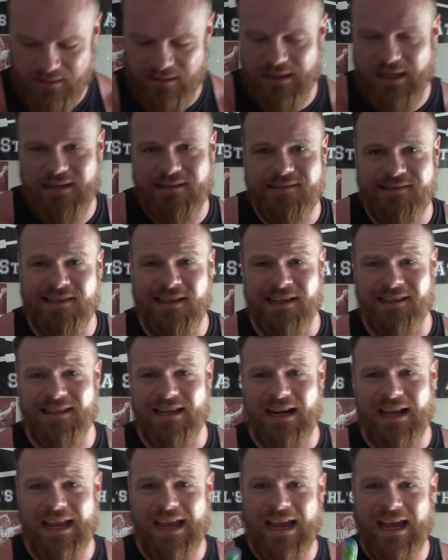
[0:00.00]
next thing
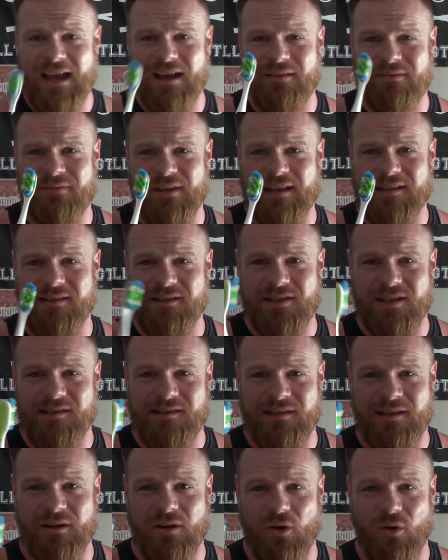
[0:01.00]
that I have, it's
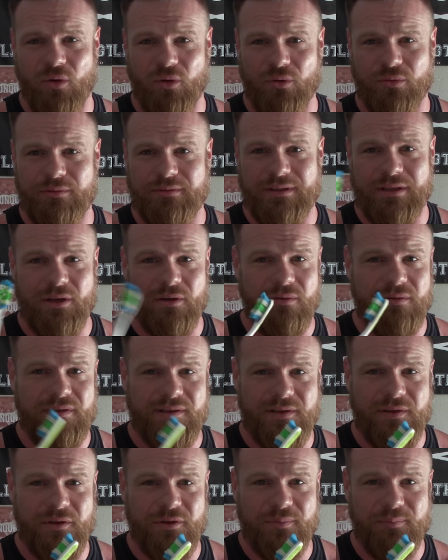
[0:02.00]
just an old
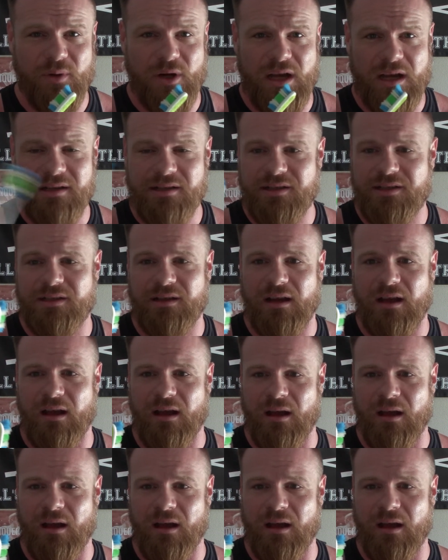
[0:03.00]
used toothbrush.